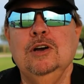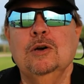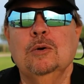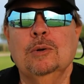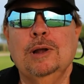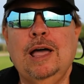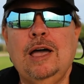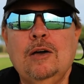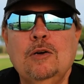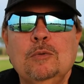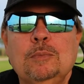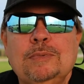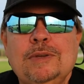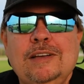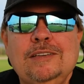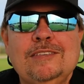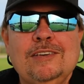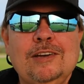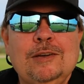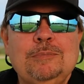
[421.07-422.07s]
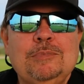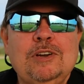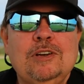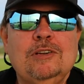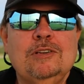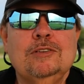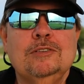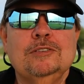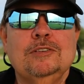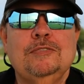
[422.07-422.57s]
Well, I hope that's helped
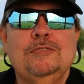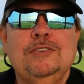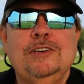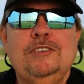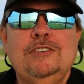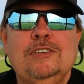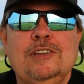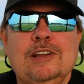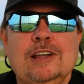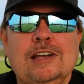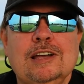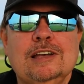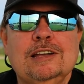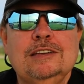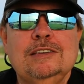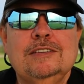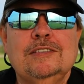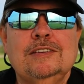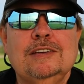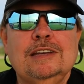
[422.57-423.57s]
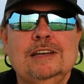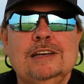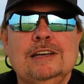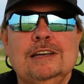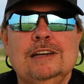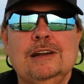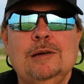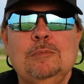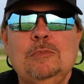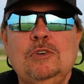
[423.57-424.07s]
y'all on your fishing lines,
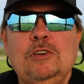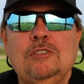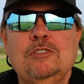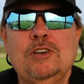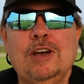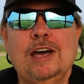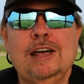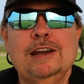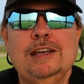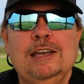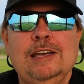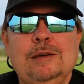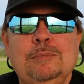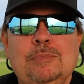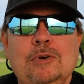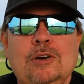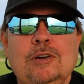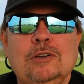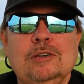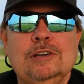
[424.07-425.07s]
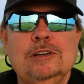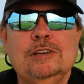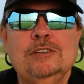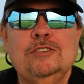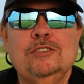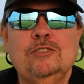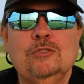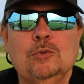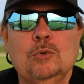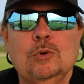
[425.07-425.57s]
and I'm going to try to keep all these
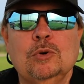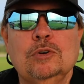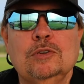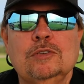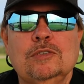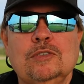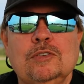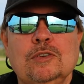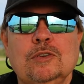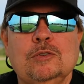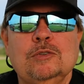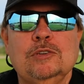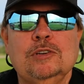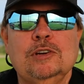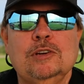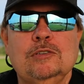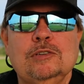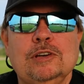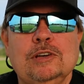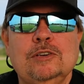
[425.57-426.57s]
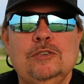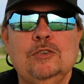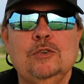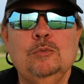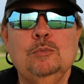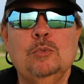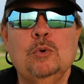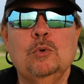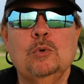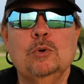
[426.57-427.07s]
short so you don't get too
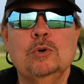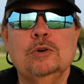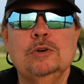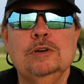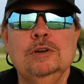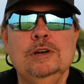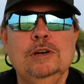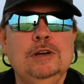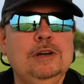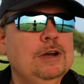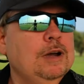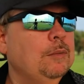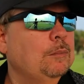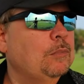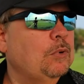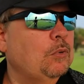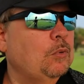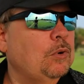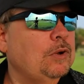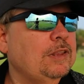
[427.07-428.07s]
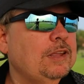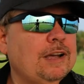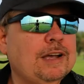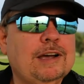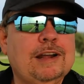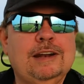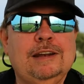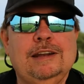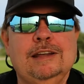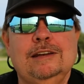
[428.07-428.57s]
bored. But one thing
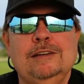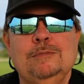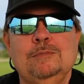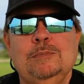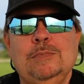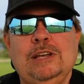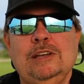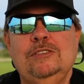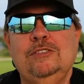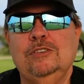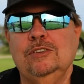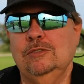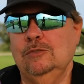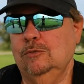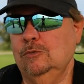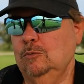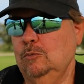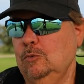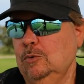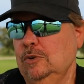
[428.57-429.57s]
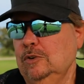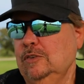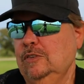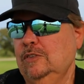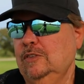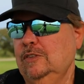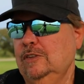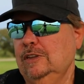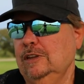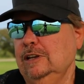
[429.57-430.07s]
I didn't mention
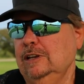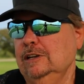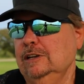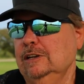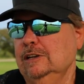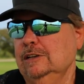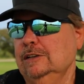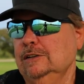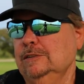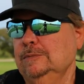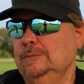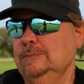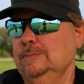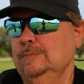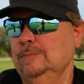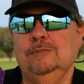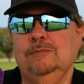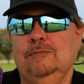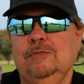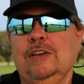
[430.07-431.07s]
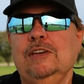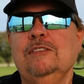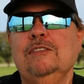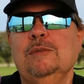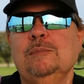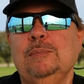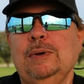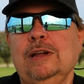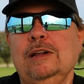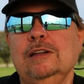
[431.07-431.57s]
was the
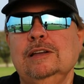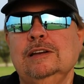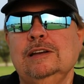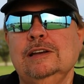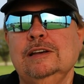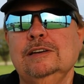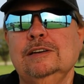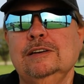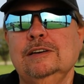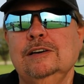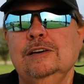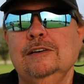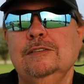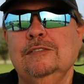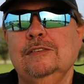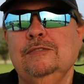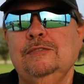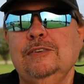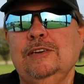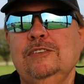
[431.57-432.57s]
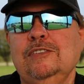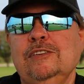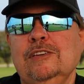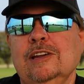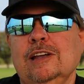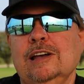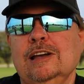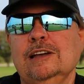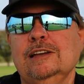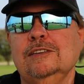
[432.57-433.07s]
visibility of the fishing
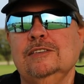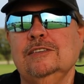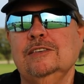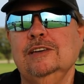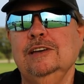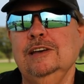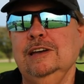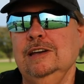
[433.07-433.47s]
lines.